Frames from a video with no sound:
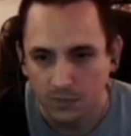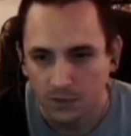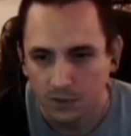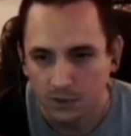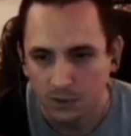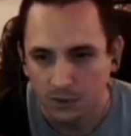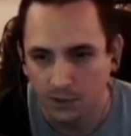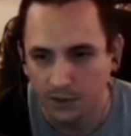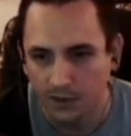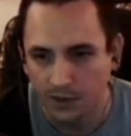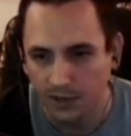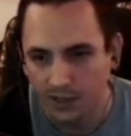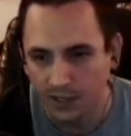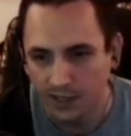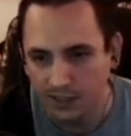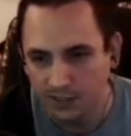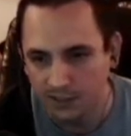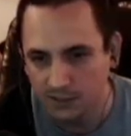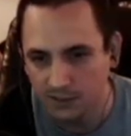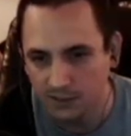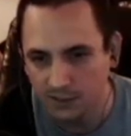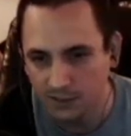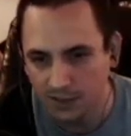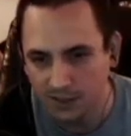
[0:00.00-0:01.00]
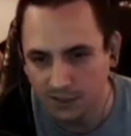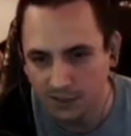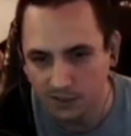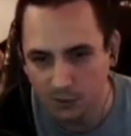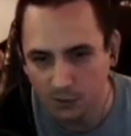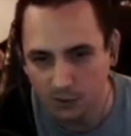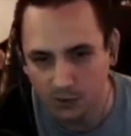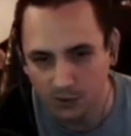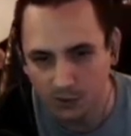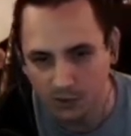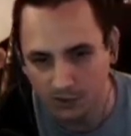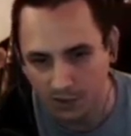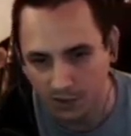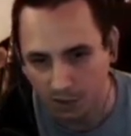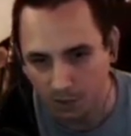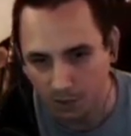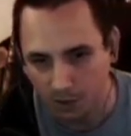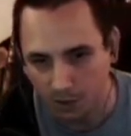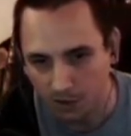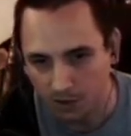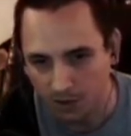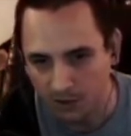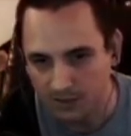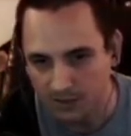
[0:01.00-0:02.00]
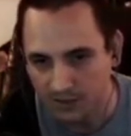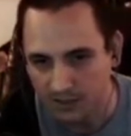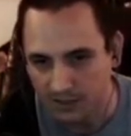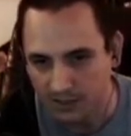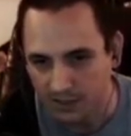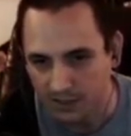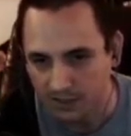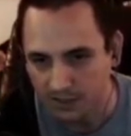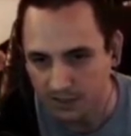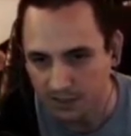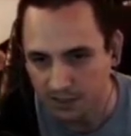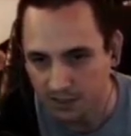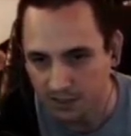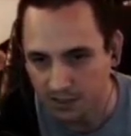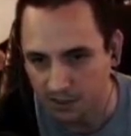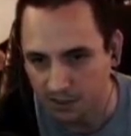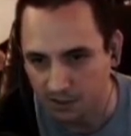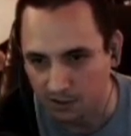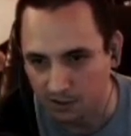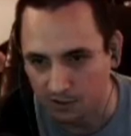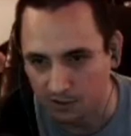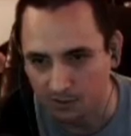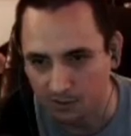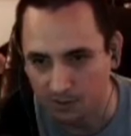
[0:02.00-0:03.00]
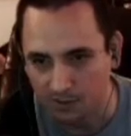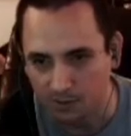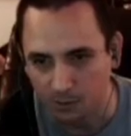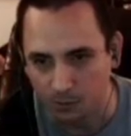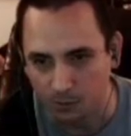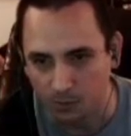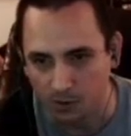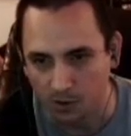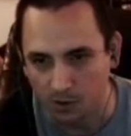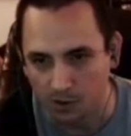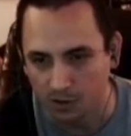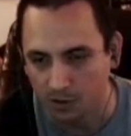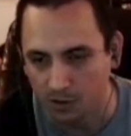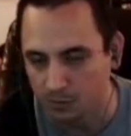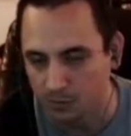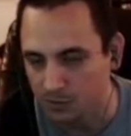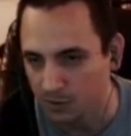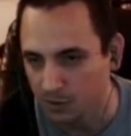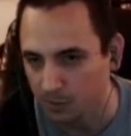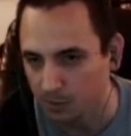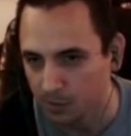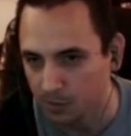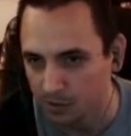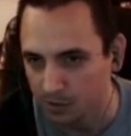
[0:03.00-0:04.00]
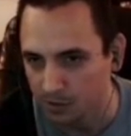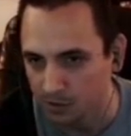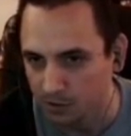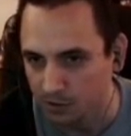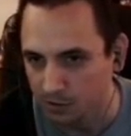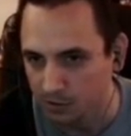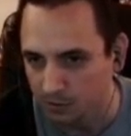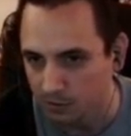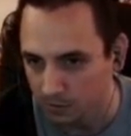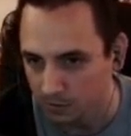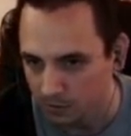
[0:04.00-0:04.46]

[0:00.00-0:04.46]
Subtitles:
It's really easy to get squished on that wall. That's an instant kill if the wall comes up on you.